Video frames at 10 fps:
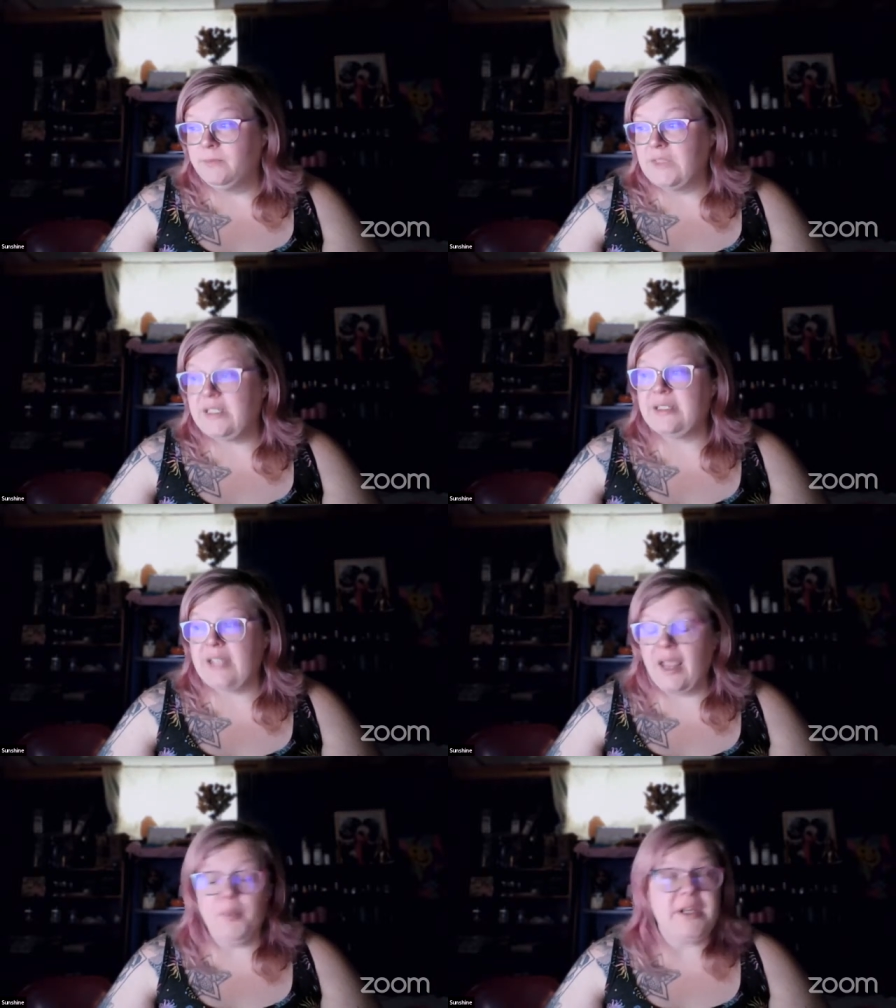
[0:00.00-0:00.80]
It's the
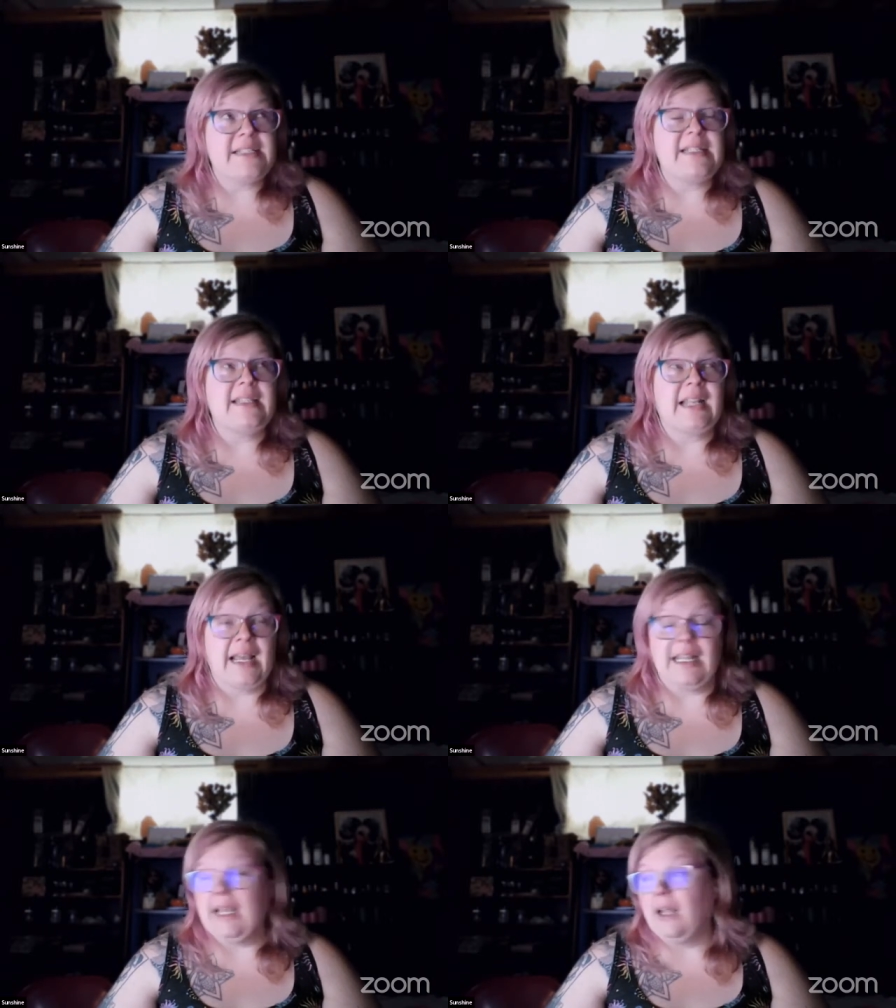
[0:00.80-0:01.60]
same reason that
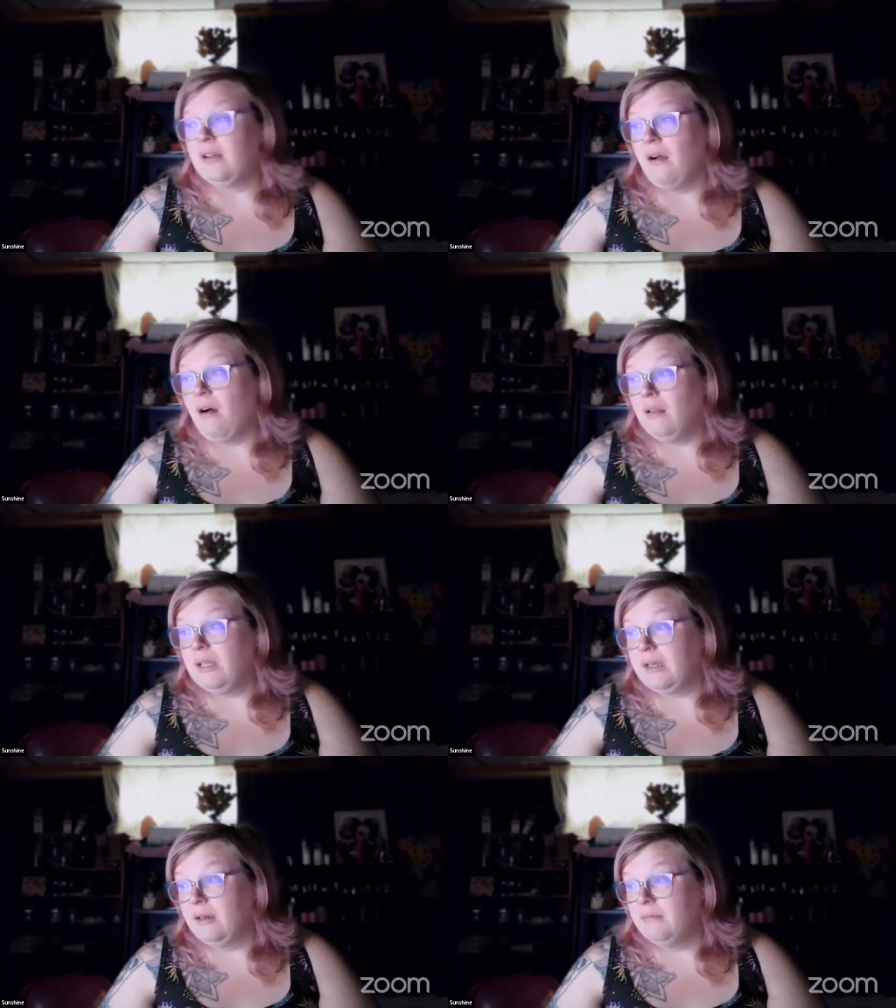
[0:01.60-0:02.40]
any
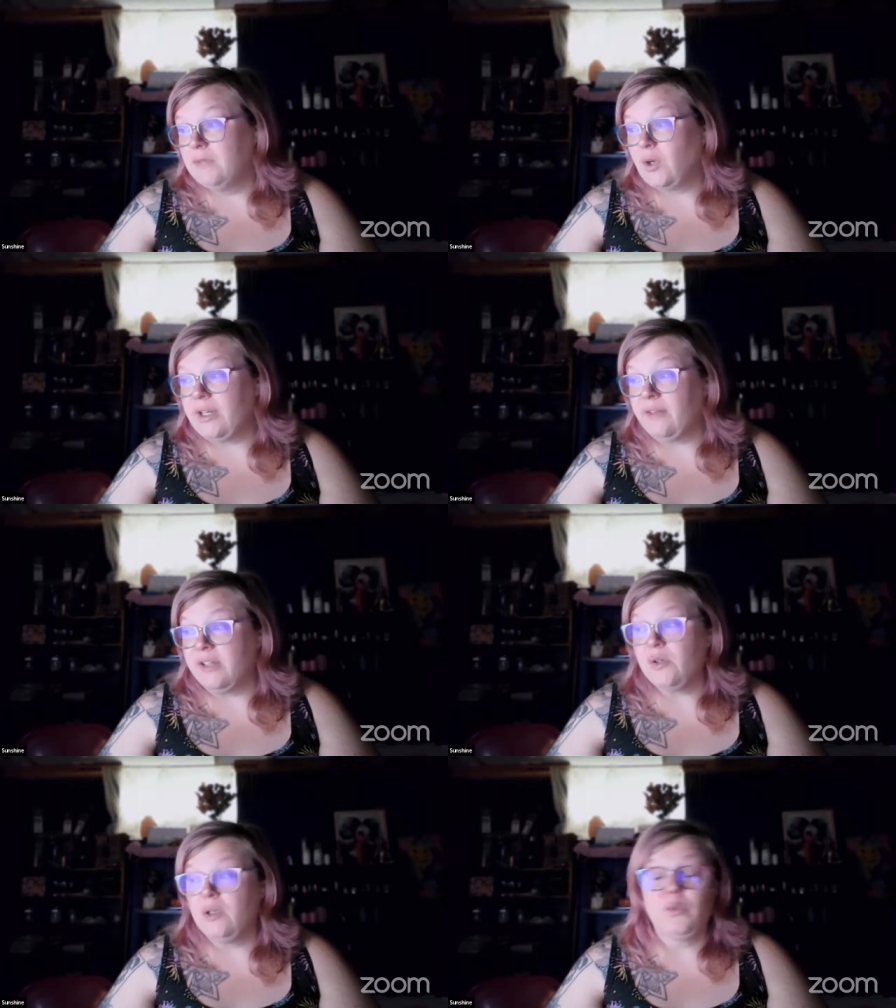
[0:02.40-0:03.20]
alcoholic or
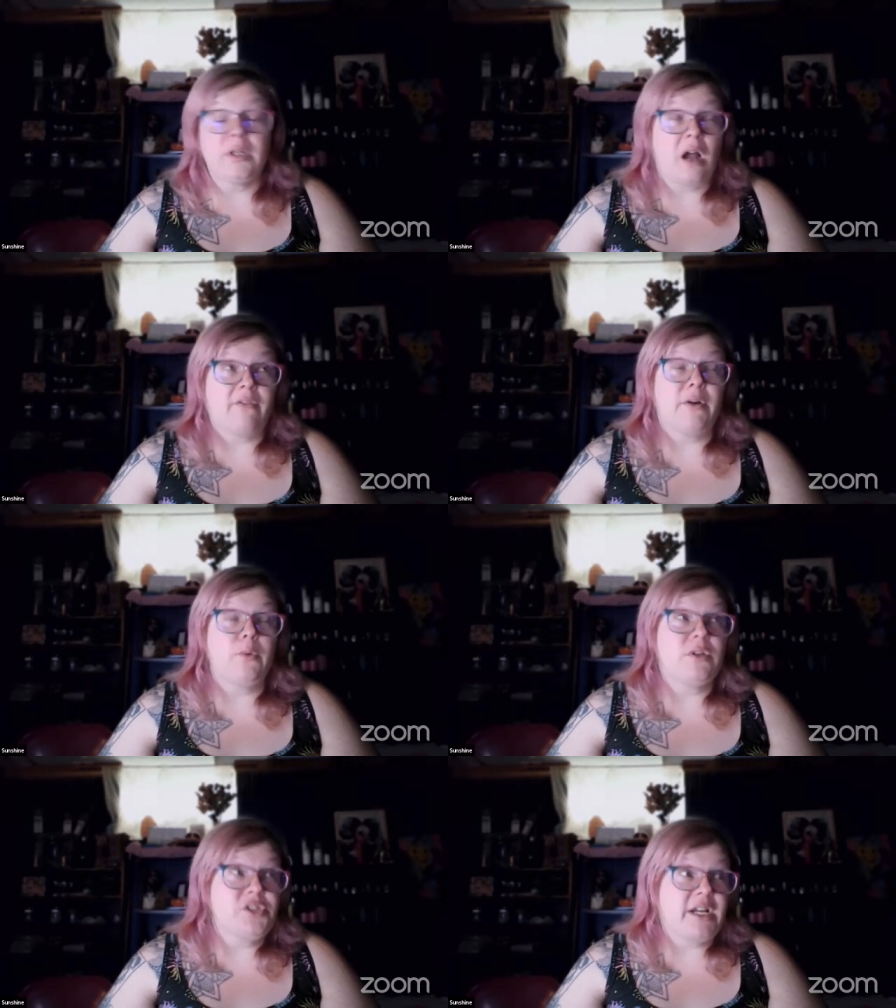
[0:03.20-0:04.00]
individual in recovery
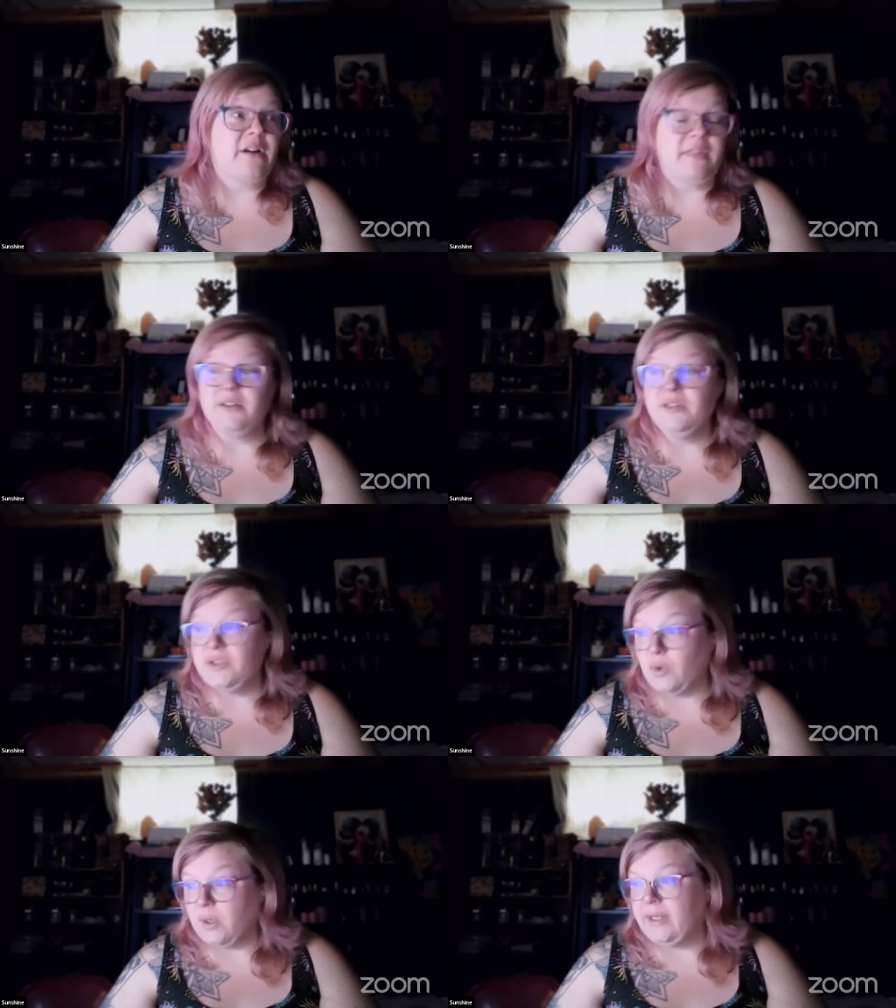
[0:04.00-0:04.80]
will share their
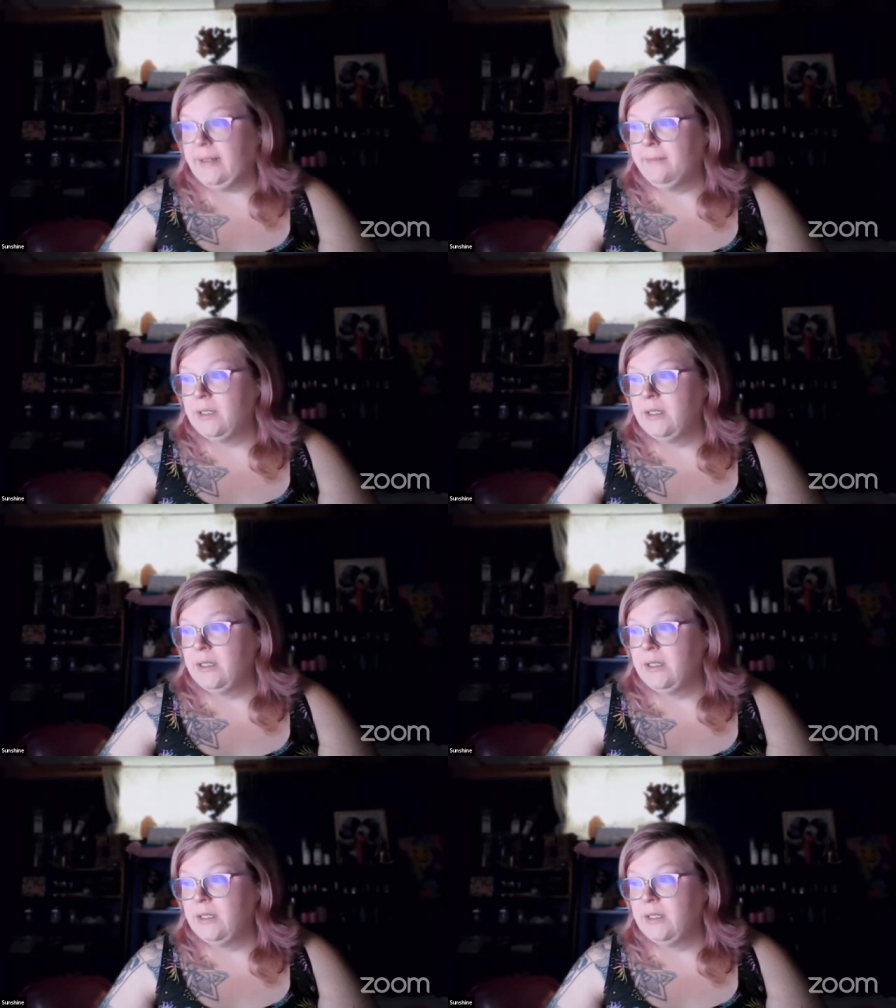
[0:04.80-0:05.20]
story.